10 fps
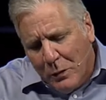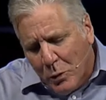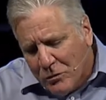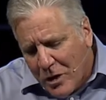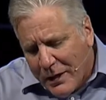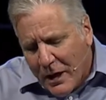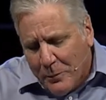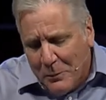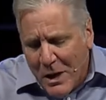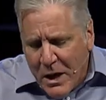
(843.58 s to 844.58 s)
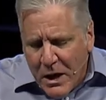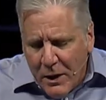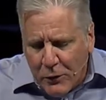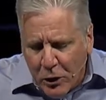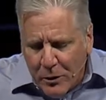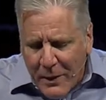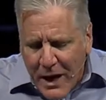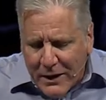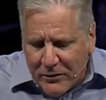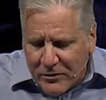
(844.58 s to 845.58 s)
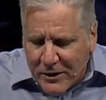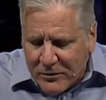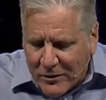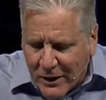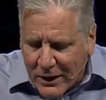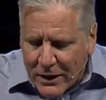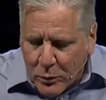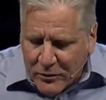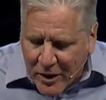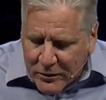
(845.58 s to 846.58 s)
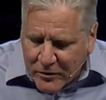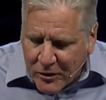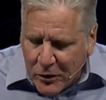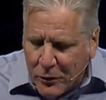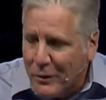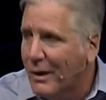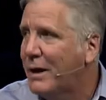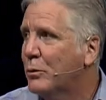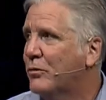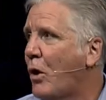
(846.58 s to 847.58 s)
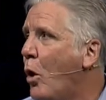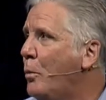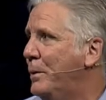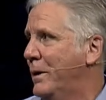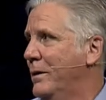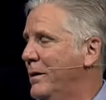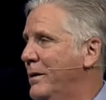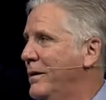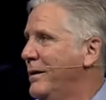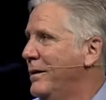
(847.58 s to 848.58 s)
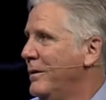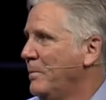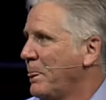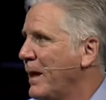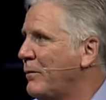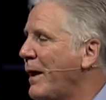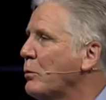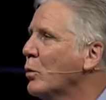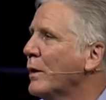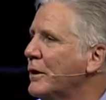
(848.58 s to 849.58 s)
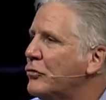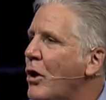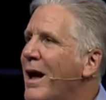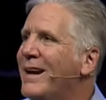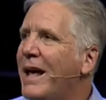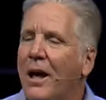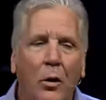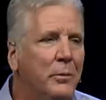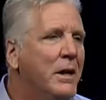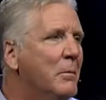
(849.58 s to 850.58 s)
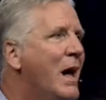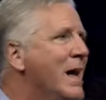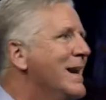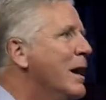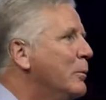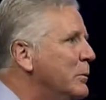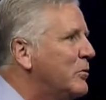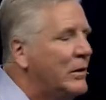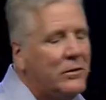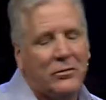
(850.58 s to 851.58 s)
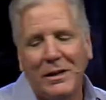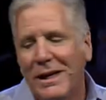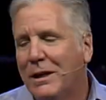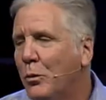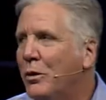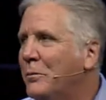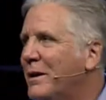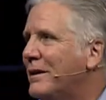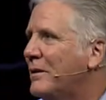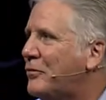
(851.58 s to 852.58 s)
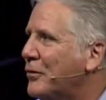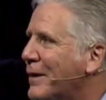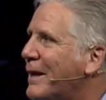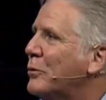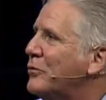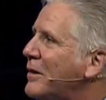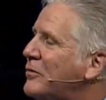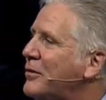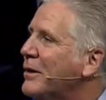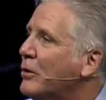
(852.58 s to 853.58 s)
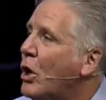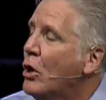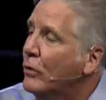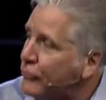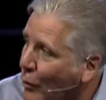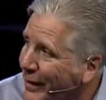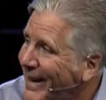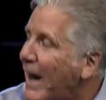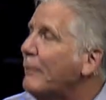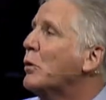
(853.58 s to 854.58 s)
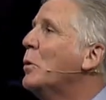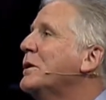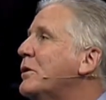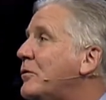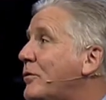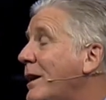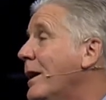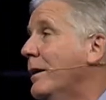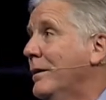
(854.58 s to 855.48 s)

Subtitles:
weren't trying to help him. If you look back, it says that the letter was unsealed or the letter was open. If they were really trying to help Nehemiah and help him see this need, it wouldn't have been an unsealed letter. It was unsealed so that everyone could see it,